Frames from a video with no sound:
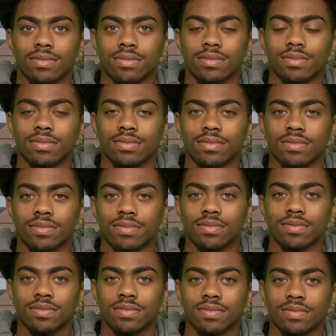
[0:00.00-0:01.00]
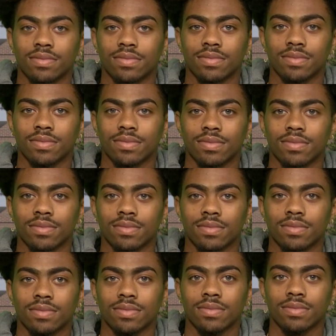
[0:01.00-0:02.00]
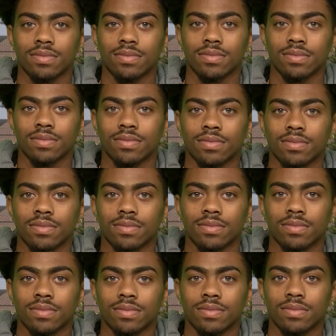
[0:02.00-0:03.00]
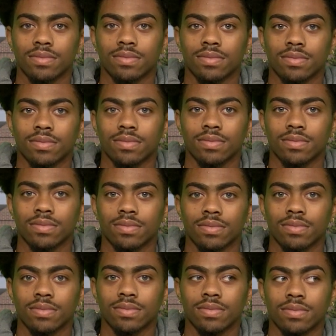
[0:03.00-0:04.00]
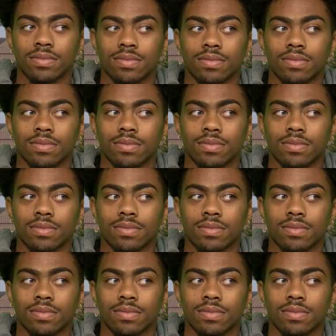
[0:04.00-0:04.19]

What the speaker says: (not speaking)